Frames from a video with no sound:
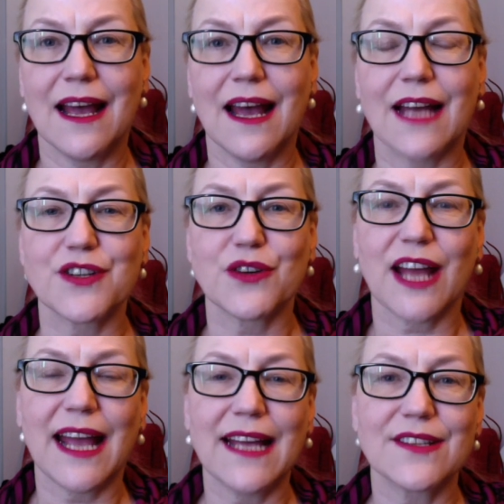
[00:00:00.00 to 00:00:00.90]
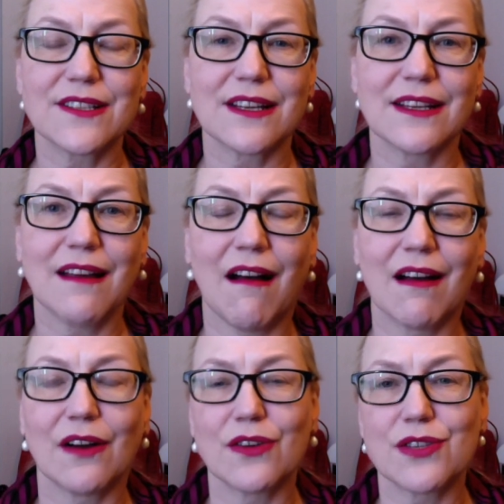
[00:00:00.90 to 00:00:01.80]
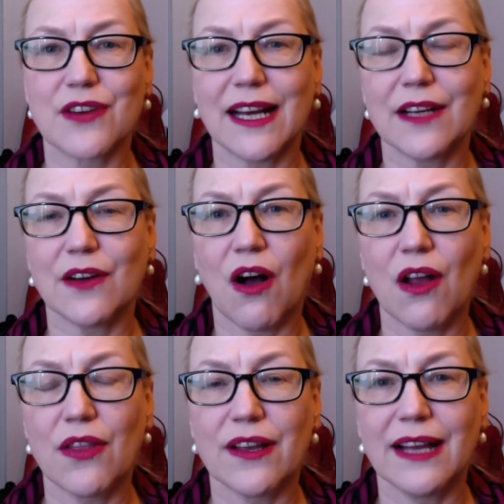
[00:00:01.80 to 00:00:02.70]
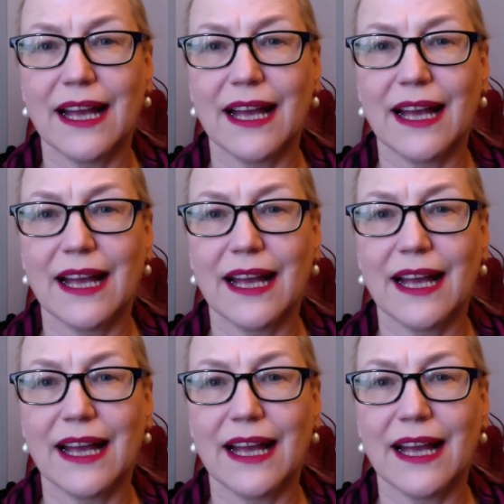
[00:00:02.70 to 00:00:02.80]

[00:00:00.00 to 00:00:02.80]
Antonia Hayes is a young Australian author,